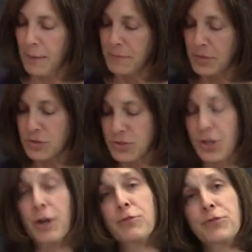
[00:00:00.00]

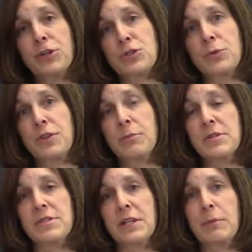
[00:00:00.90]
Start first with the
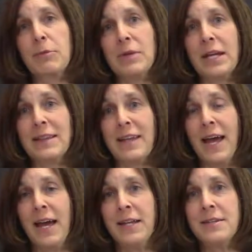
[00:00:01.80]
missing number being at the
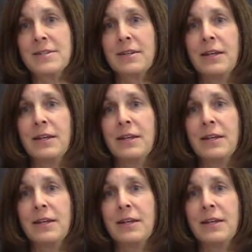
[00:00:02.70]
end.